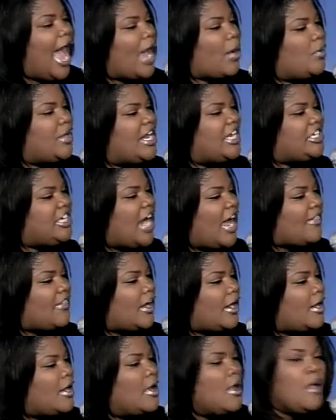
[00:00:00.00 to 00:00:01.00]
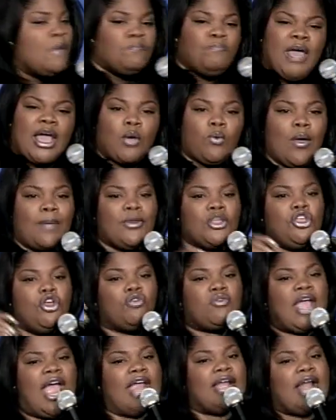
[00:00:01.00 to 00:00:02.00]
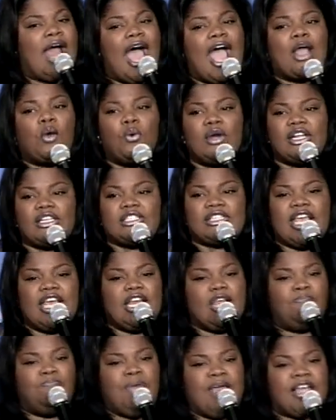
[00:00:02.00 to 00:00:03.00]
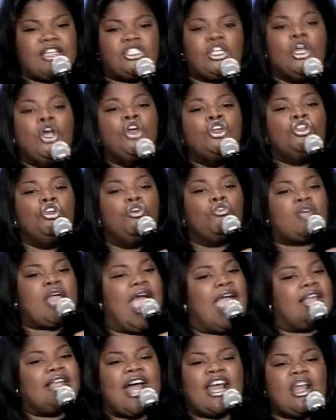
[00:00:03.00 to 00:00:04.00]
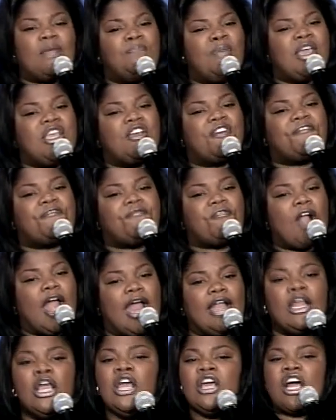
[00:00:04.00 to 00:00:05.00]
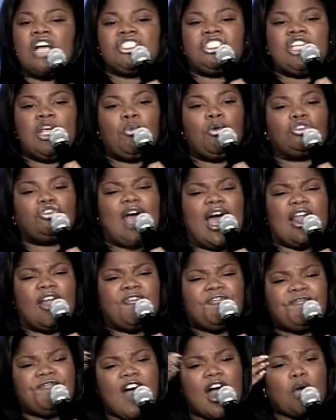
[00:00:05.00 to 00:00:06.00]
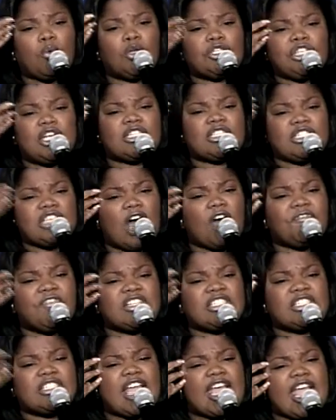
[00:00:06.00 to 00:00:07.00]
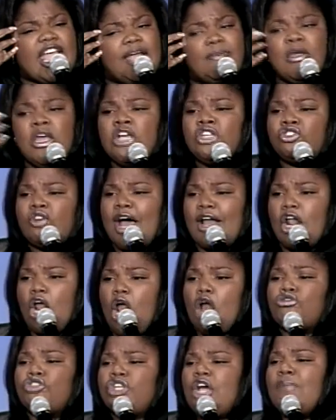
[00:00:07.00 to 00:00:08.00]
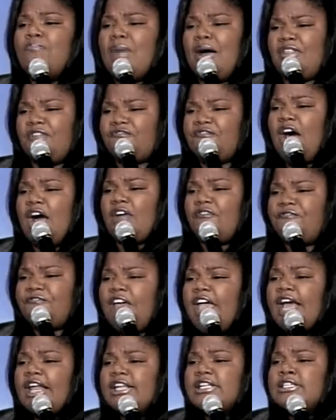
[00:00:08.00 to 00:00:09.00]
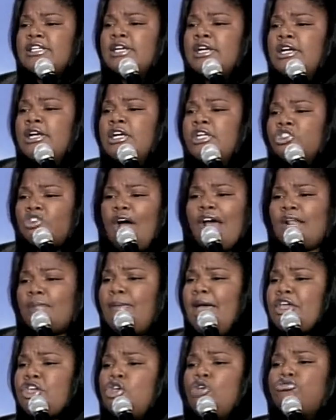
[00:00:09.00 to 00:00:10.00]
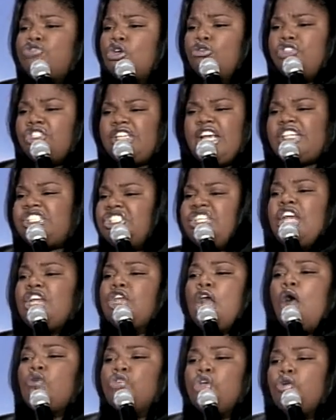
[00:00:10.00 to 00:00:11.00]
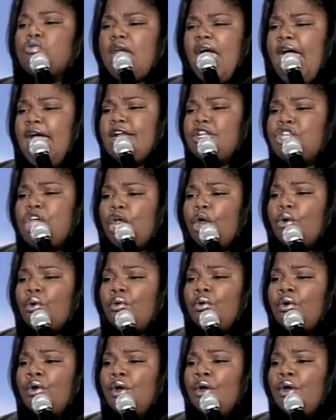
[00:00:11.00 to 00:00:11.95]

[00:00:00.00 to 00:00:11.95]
hang with each other. Big women, you can't hang with a skinny bitch. You can't let her be your friend, because she will try to fuck with your self-esteem, try to hurt your motherfucking feelings, try to make you do shit she know you can't do.